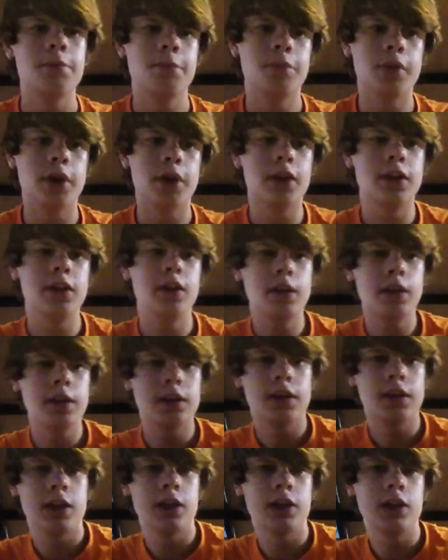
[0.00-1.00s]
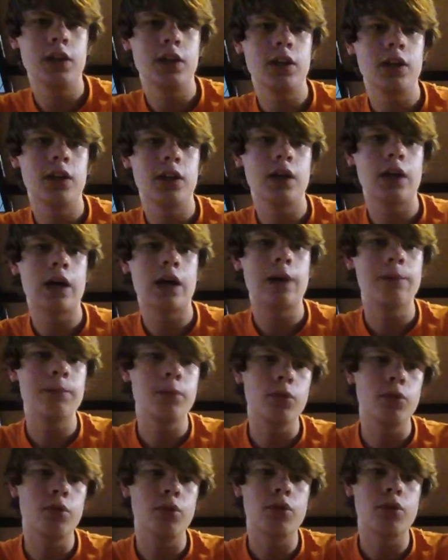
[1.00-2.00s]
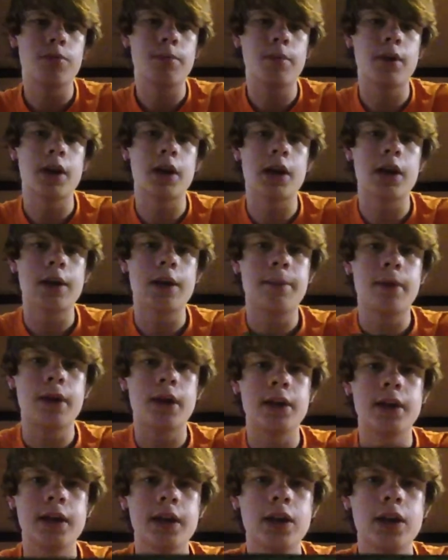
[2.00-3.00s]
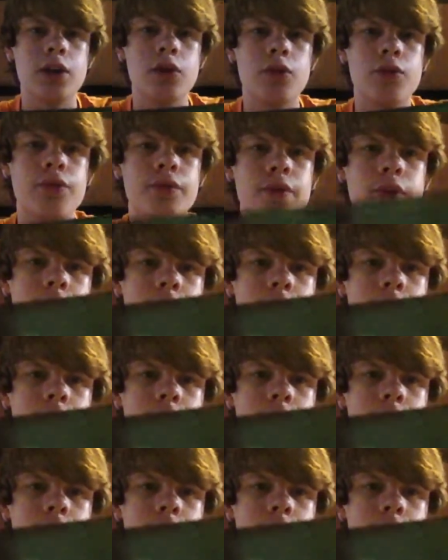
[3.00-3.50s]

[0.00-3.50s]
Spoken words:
But here I'm doing it with my iPod Nano 5th